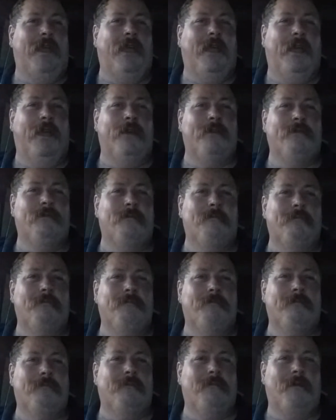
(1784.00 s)

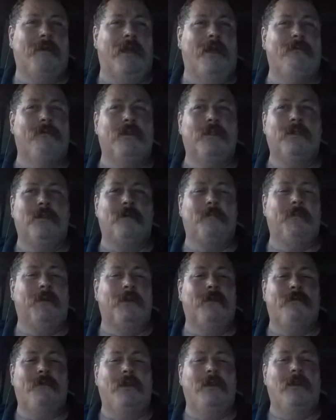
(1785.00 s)
And Every little
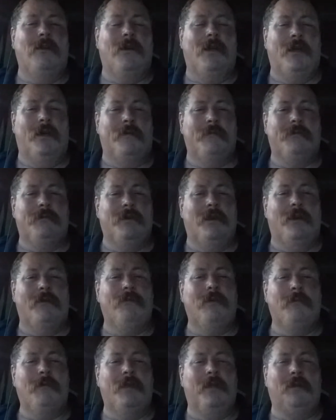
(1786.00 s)
bit of video helps.
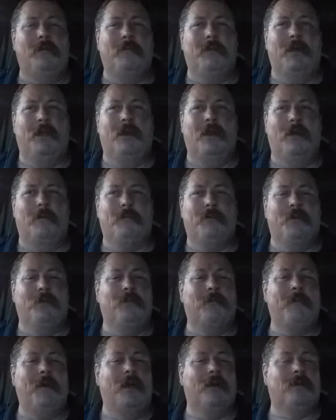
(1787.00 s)
Every little bit of
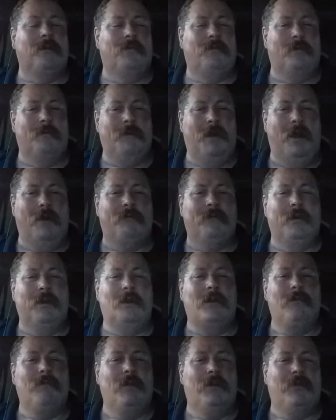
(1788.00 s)
perspective from
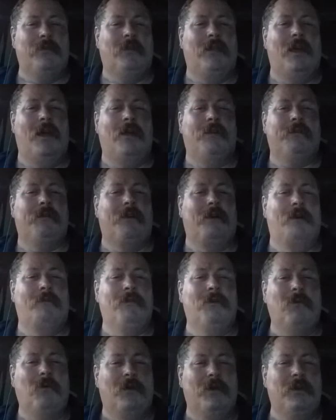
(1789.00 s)
every individual out there,
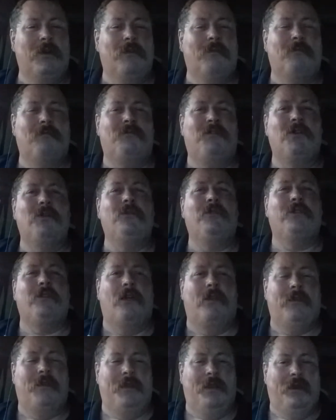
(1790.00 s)
every one of your views
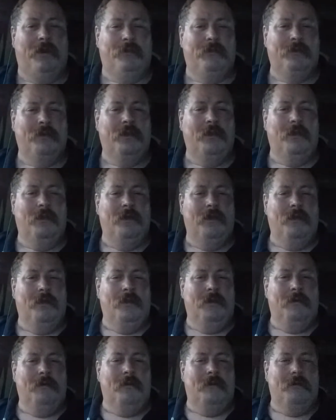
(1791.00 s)
on things
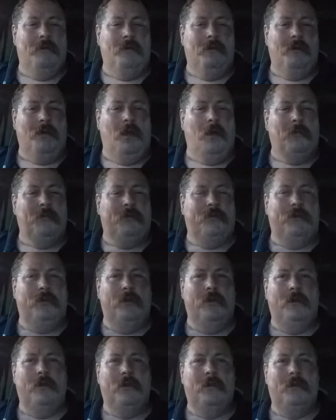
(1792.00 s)
helps